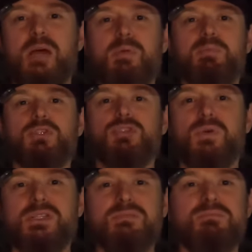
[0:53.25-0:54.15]
I'm going to put
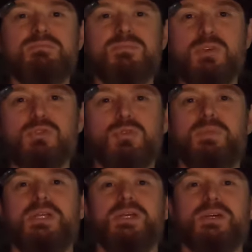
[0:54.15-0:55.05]
you on social
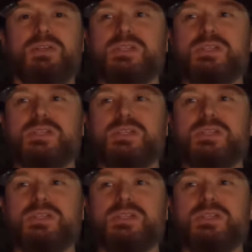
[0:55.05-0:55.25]
media or